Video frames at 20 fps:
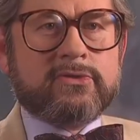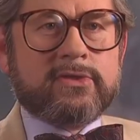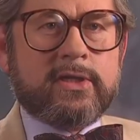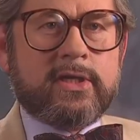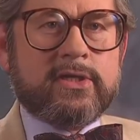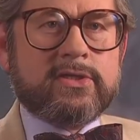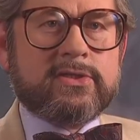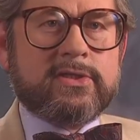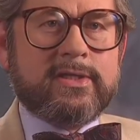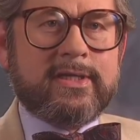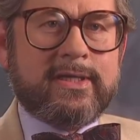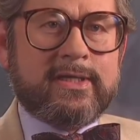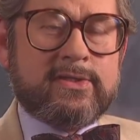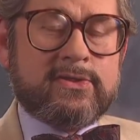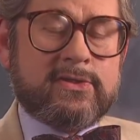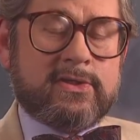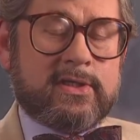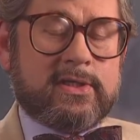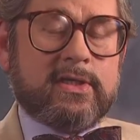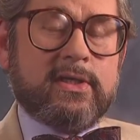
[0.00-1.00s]
selection is
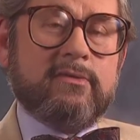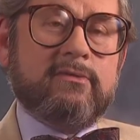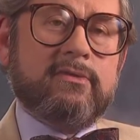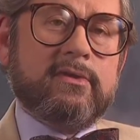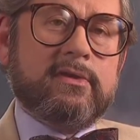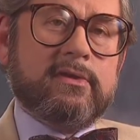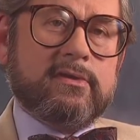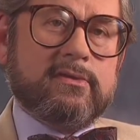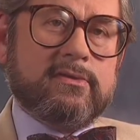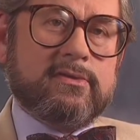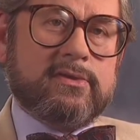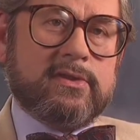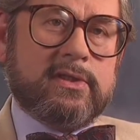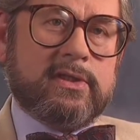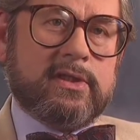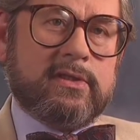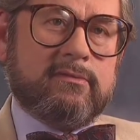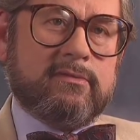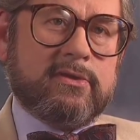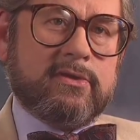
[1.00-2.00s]
significant
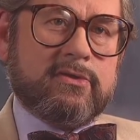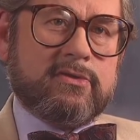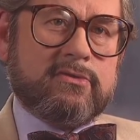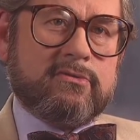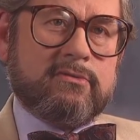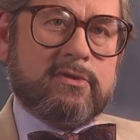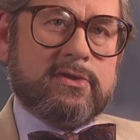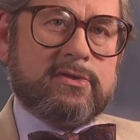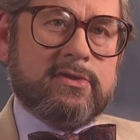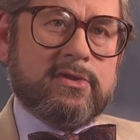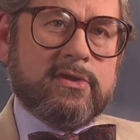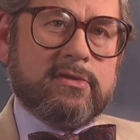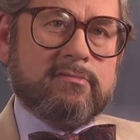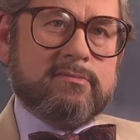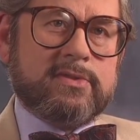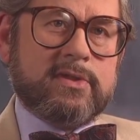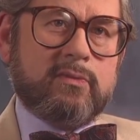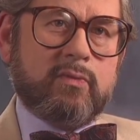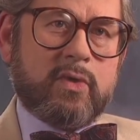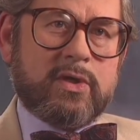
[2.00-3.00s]
in evolutionary
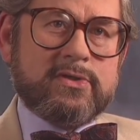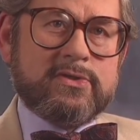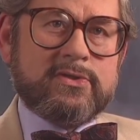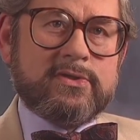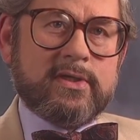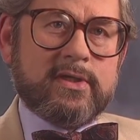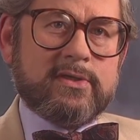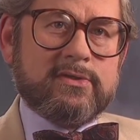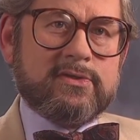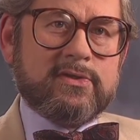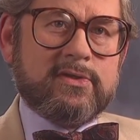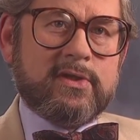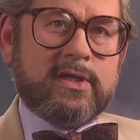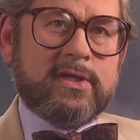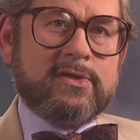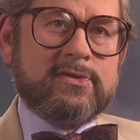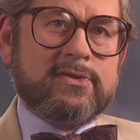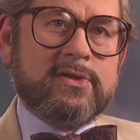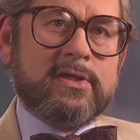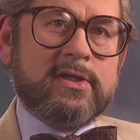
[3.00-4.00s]
terms in one sense, and
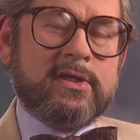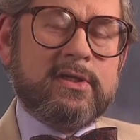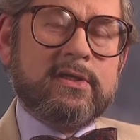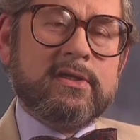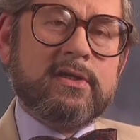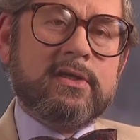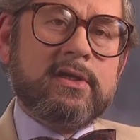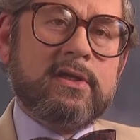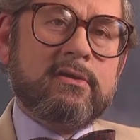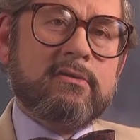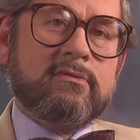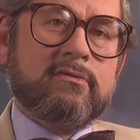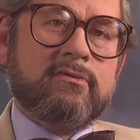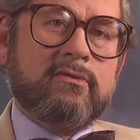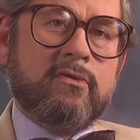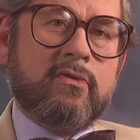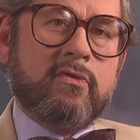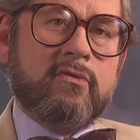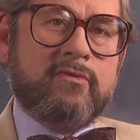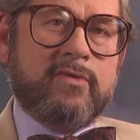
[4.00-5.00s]
that is that it can account
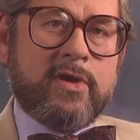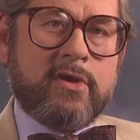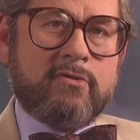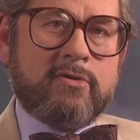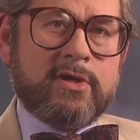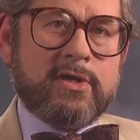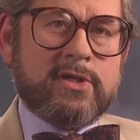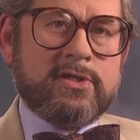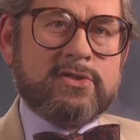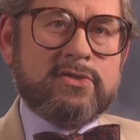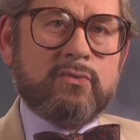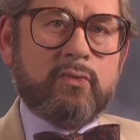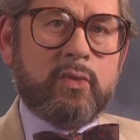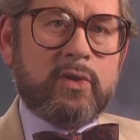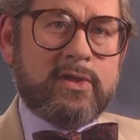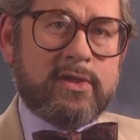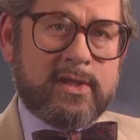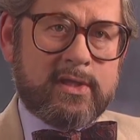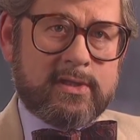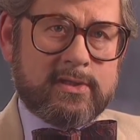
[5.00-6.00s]
for variation
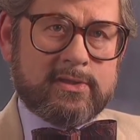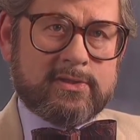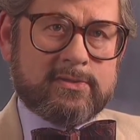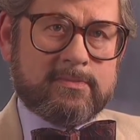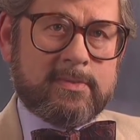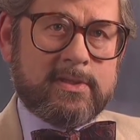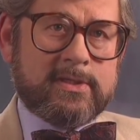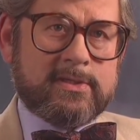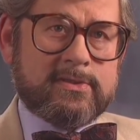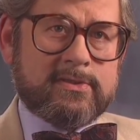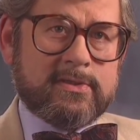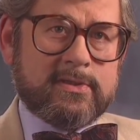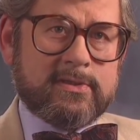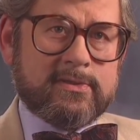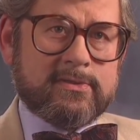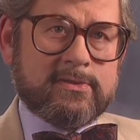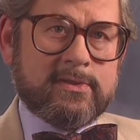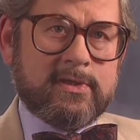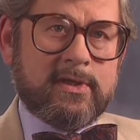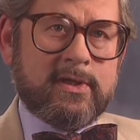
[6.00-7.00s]
within a
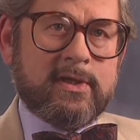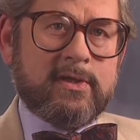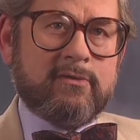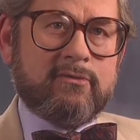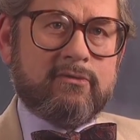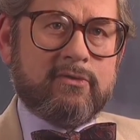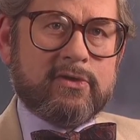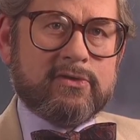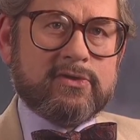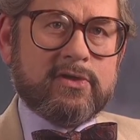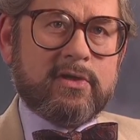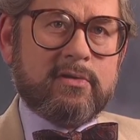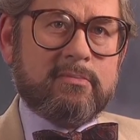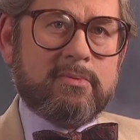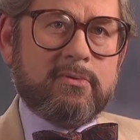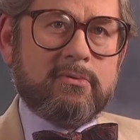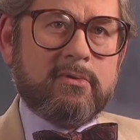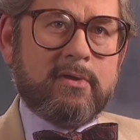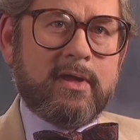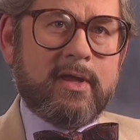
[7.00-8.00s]
species. For
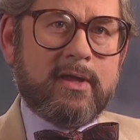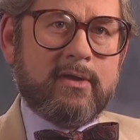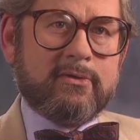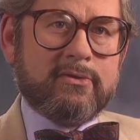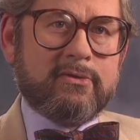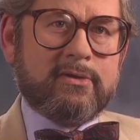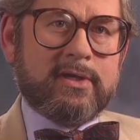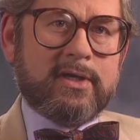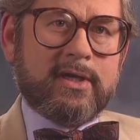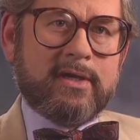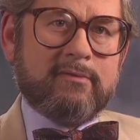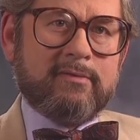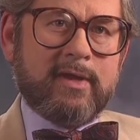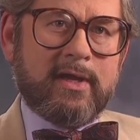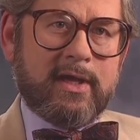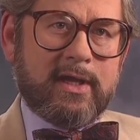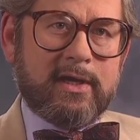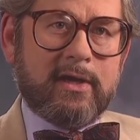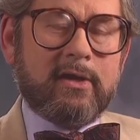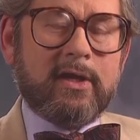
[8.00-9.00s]
example, how you can have
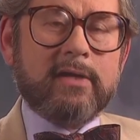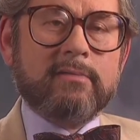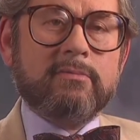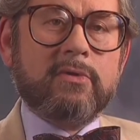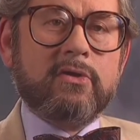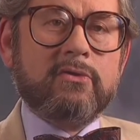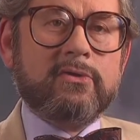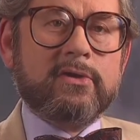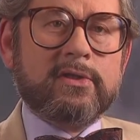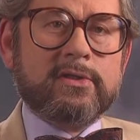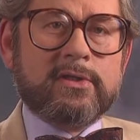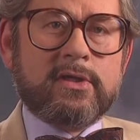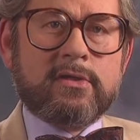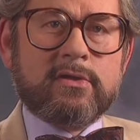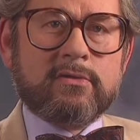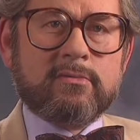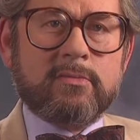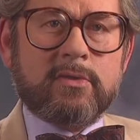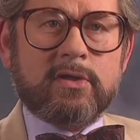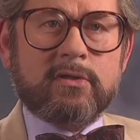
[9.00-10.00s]
a light moth and a
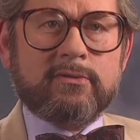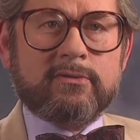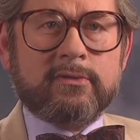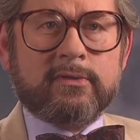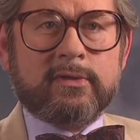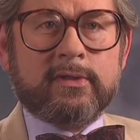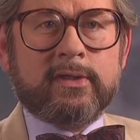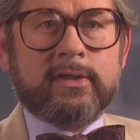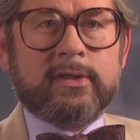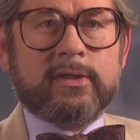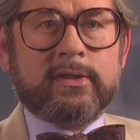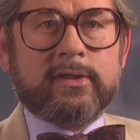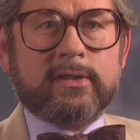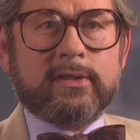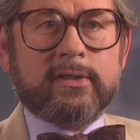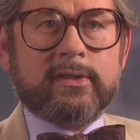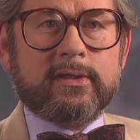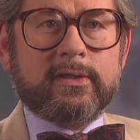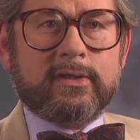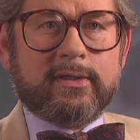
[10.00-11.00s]
dark moth,
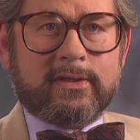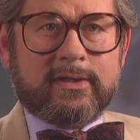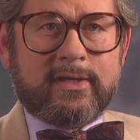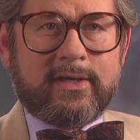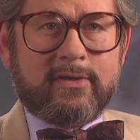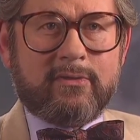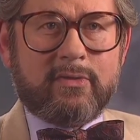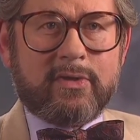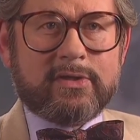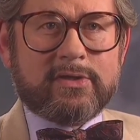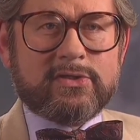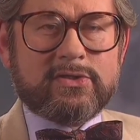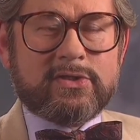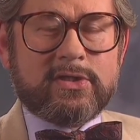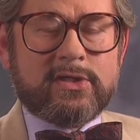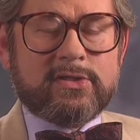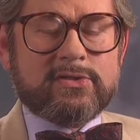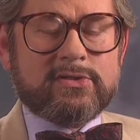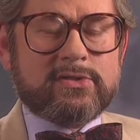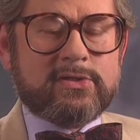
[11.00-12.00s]
and how one can
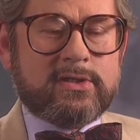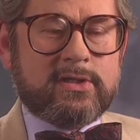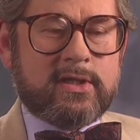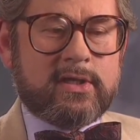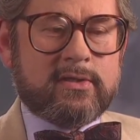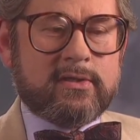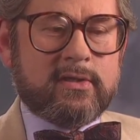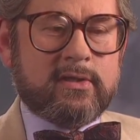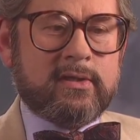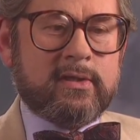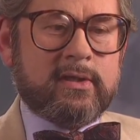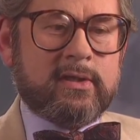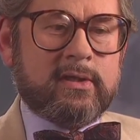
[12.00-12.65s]
change into the other.